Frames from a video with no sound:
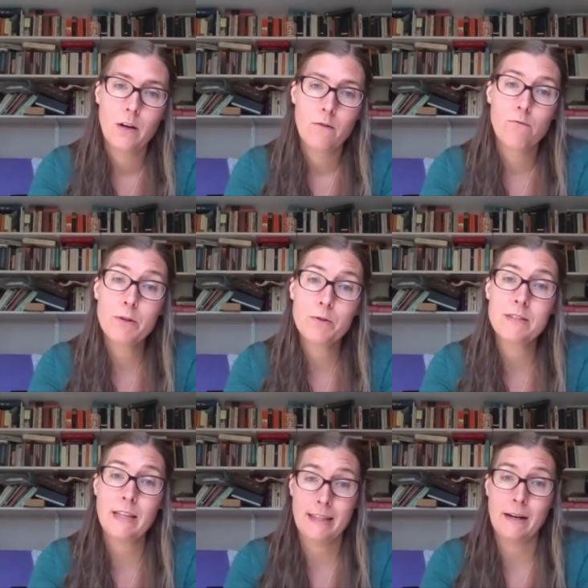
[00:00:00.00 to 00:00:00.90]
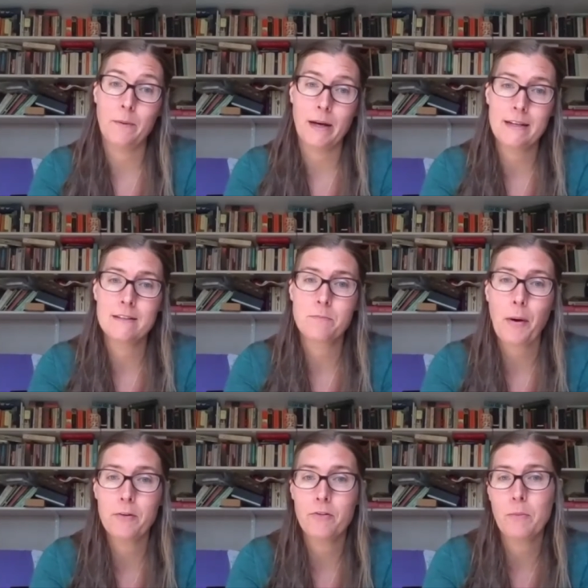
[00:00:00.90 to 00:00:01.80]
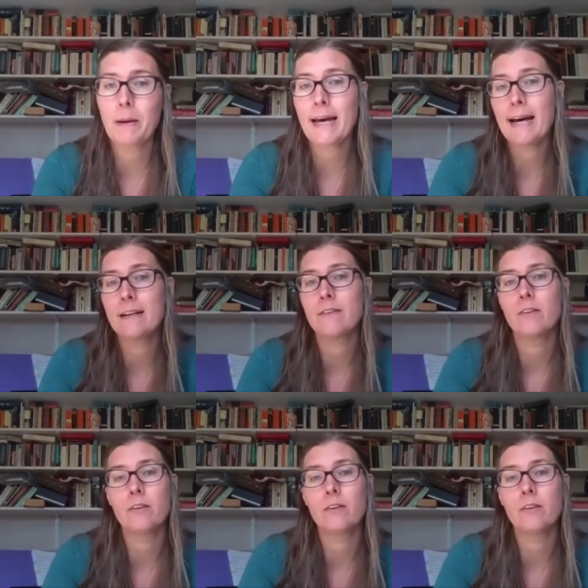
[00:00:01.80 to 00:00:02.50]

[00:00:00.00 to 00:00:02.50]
roots in that way because poetry began as an